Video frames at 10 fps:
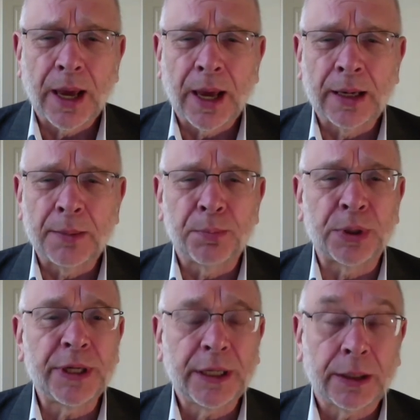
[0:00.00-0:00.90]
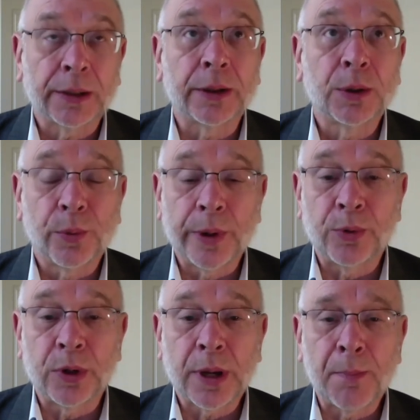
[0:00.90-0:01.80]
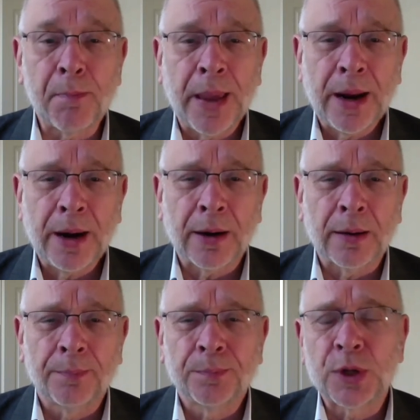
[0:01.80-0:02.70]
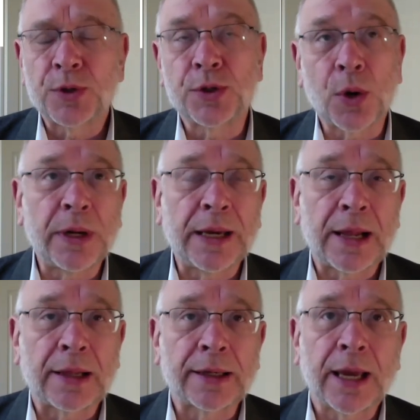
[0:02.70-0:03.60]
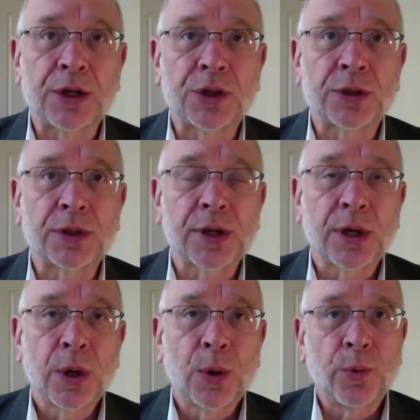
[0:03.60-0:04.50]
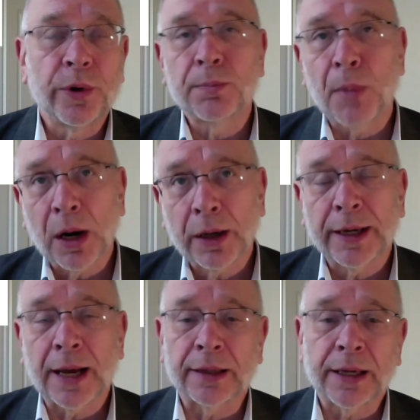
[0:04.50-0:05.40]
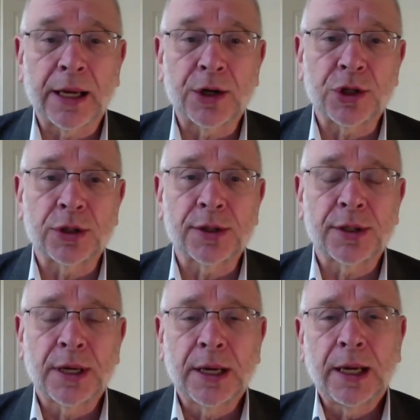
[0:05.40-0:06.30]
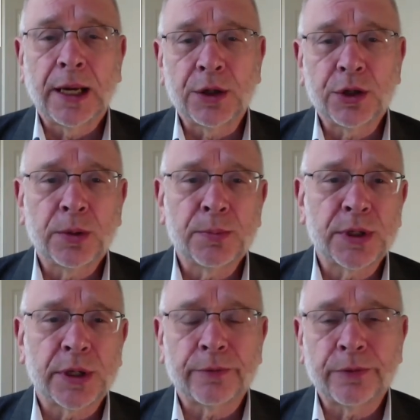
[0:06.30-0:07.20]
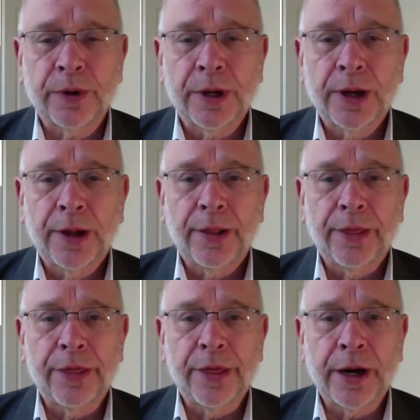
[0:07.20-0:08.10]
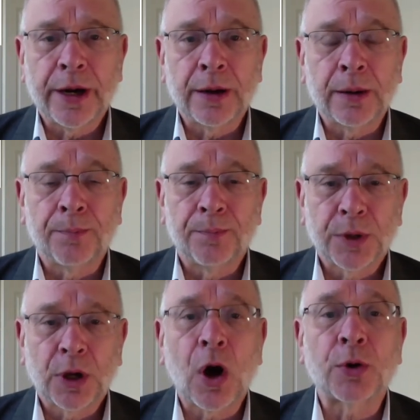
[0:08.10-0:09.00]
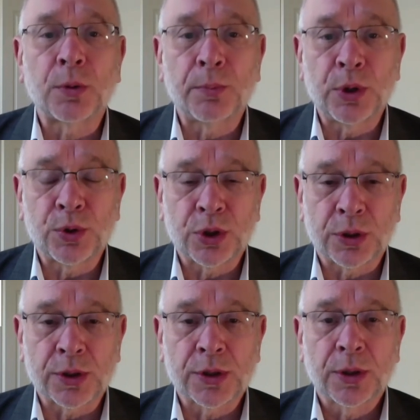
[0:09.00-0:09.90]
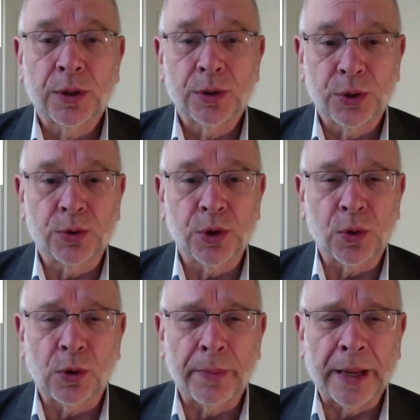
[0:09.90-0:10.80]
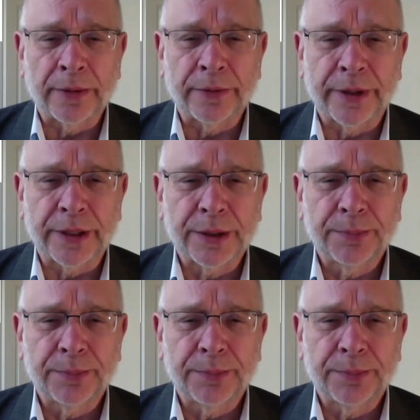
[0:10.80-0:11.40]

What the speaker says: And in particular, we will compare zoning allocations with market allocations in terms of their contributions to total benefit.